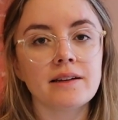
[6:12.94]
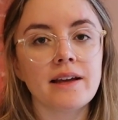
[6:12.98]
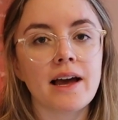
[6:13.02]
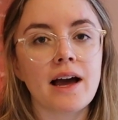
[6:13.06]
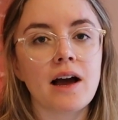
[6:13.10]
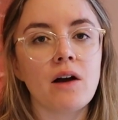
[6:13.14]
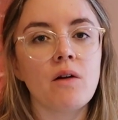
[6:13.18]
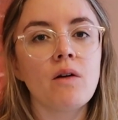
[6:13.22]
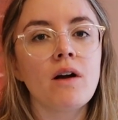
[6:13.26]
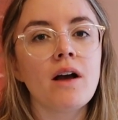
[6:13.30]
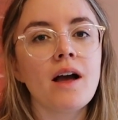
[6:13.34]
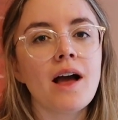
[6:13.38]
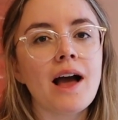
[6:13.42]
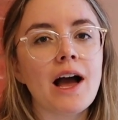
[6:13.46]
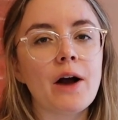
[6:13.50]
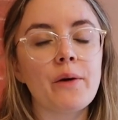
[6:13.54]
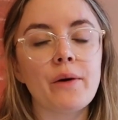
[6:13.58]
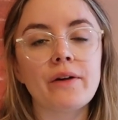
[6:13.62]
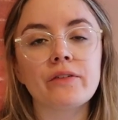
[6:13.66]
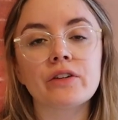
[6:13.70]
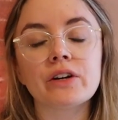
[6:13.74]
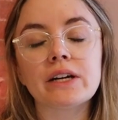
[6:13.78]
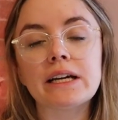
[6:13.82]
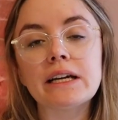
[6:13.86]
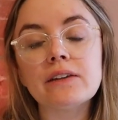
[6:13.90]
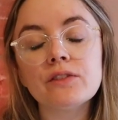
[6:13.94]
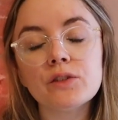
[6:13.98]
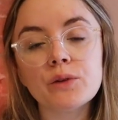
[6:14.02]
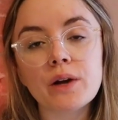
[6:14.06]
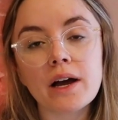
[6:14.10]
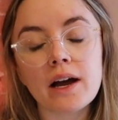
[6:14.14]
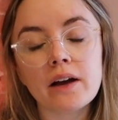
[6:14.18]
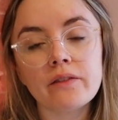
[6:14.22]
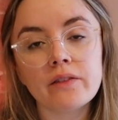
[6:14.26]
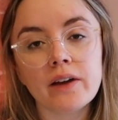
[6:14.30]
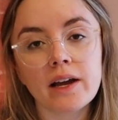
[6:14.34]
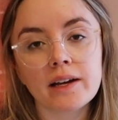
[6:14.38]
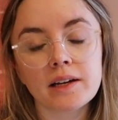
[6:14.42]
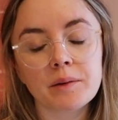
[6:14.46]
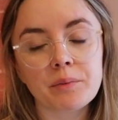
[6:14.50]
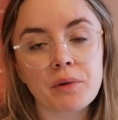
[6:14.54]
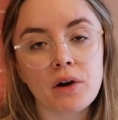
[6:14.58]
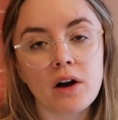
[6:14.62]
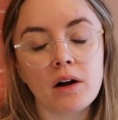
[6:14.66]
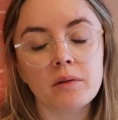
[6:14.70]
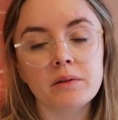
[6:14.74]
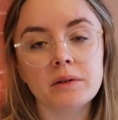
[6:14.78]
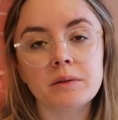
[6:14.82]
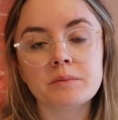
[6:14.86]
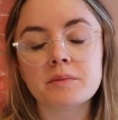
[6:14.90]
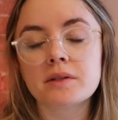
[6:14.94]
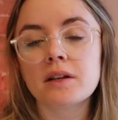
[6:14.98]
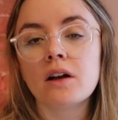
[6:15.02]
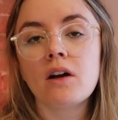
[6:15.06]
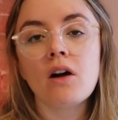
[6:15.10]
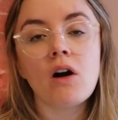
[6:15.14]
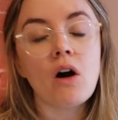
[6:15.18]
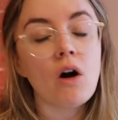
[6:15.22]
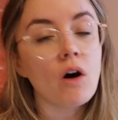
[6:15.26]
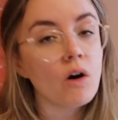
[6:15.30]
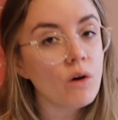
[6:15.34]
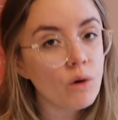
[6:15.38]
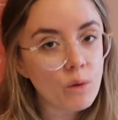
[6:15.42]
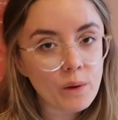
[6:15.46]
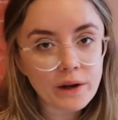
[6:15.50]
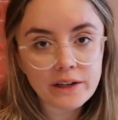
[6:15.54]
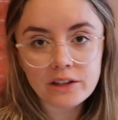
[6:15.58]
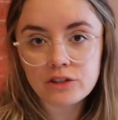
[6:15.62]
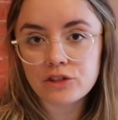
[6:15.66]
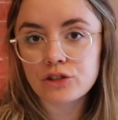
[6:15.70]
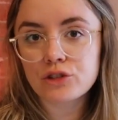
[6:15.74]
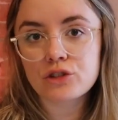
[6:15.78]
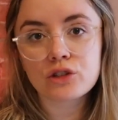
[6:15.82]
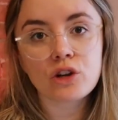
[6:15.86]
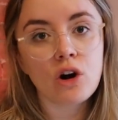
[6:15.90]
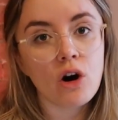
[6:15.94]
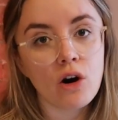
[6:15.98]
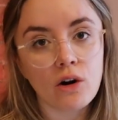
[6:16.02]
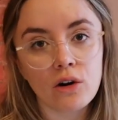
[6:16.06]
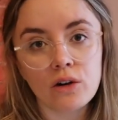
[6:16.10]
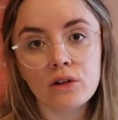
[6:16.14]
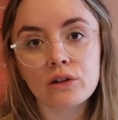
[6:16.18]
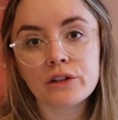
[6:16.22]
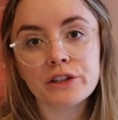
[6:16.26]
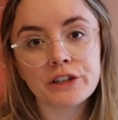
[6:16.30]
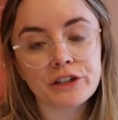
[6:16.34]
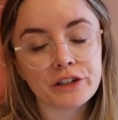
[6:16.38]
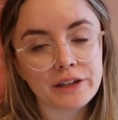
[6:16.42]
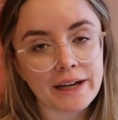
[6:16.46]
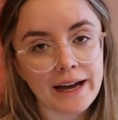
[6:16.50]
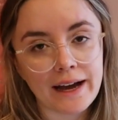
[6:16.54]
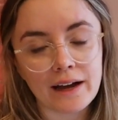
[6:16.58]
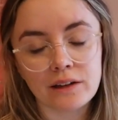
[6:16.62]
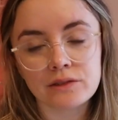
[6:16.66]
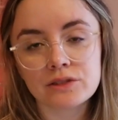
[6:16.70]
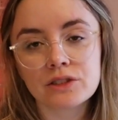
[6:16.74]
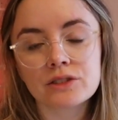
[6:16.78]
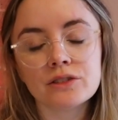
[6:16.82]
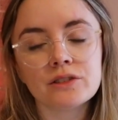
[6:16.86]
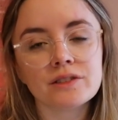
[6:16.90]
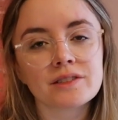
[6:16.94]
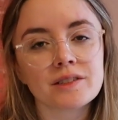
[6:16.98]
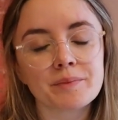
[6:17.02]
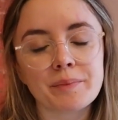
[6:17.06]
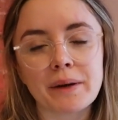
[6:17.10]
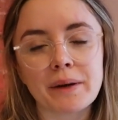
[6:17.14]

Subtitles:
now. However, if you have any problems, always just call your council. It's